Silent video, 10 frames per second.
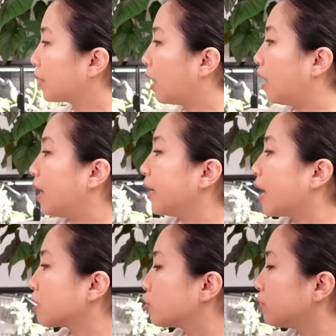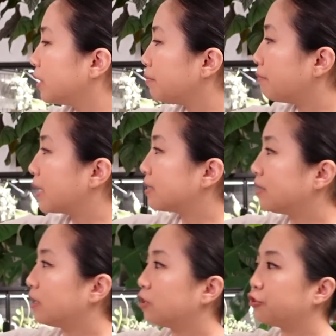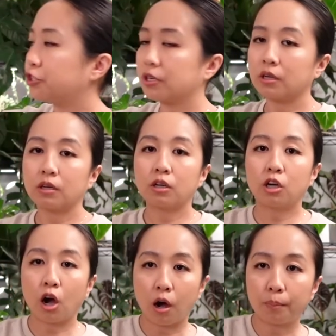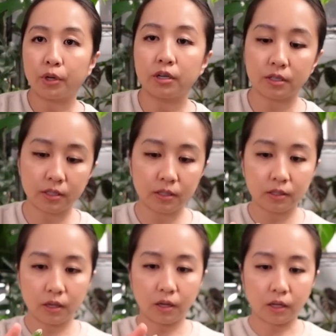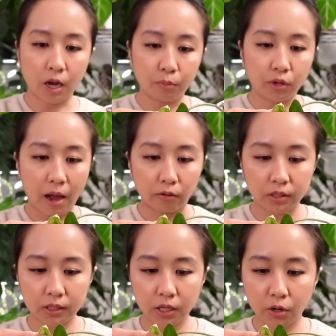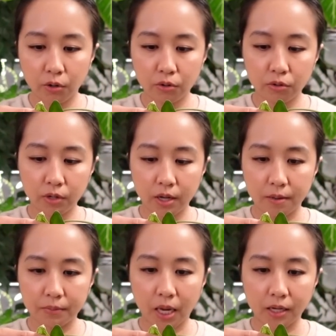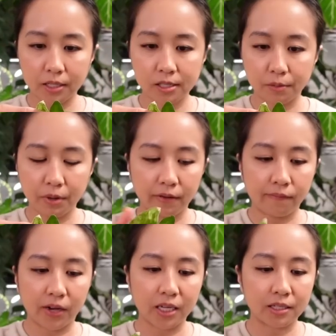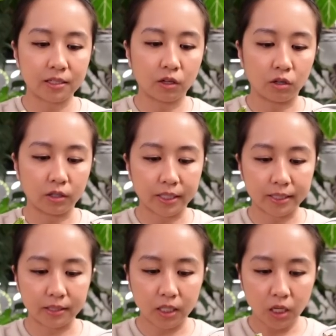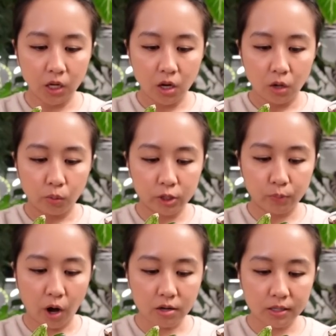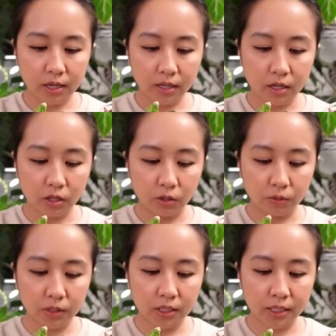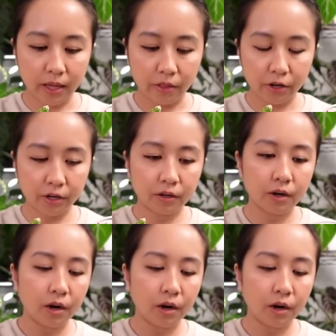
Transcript: I actually messaged Koppert a couple hours ago, getting some advice on which products I can use together.